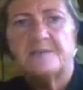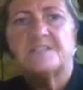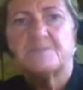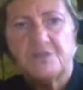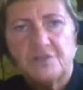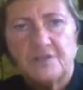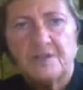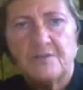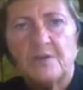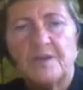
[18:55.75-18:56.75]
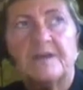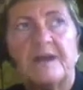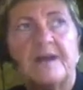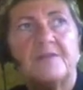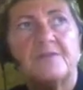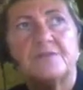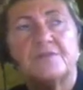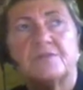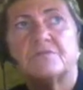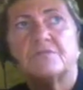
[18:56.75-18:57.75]
especially when either
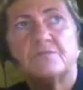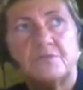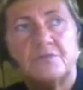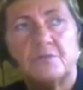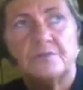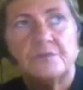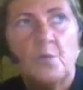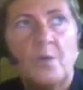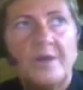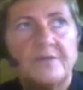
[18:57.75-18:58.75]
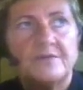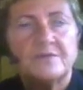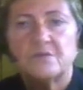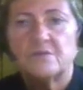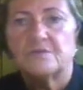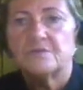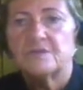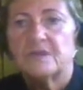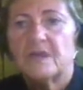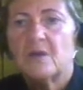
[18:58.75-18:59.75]
the weather
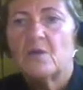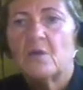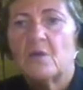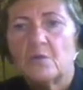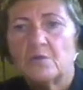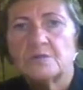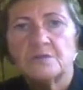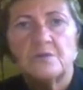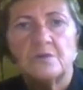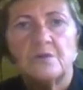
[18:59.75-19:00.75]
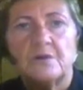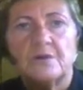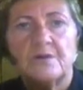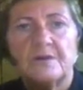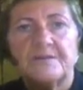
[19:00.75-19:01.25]
turns cold or if